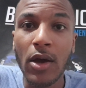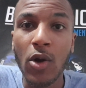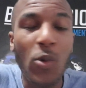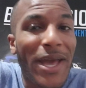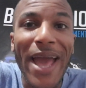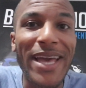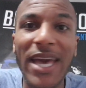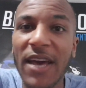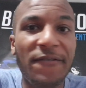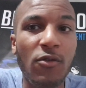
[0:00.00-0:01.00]
We ain't
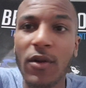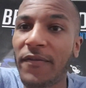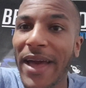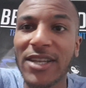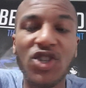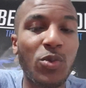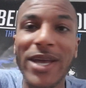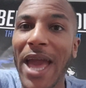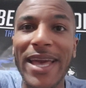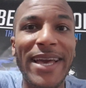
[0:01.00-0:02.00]
here for revenge. We
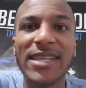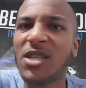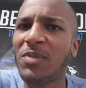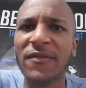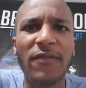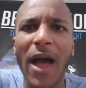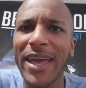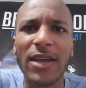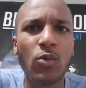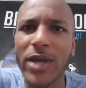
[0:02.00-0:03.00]
ain't here to be
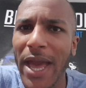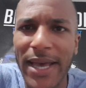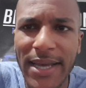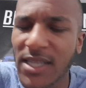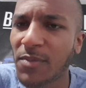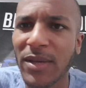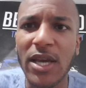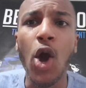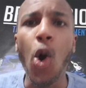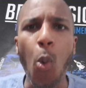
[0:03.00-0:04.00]
fighting. We ain't here to
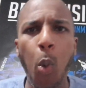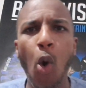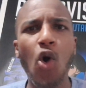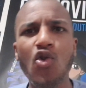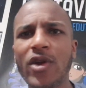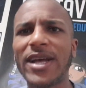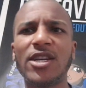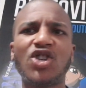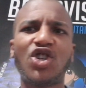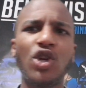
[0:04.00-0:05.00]
be warring,
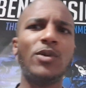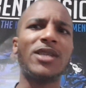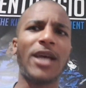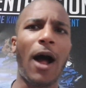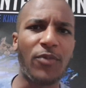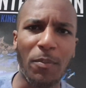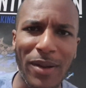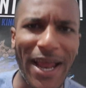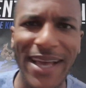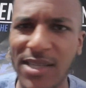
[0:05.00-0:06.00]
shooting up the
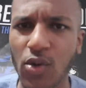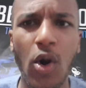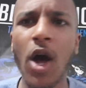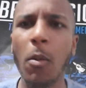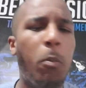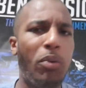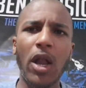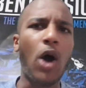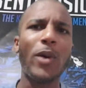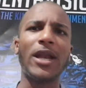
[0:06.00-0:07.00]
place, or
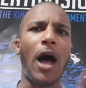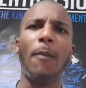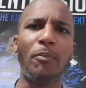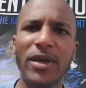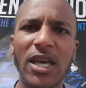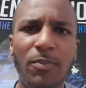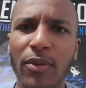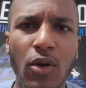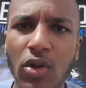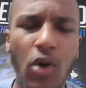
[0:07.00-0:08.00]
blowing up
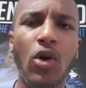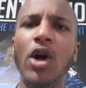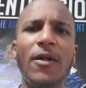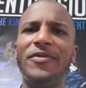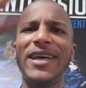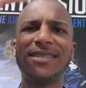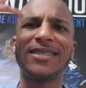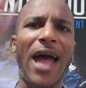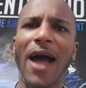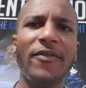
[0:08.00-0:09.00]
people, or this,
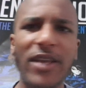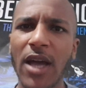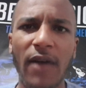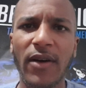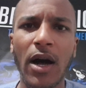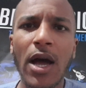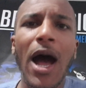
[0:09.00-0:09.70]
that, and the other.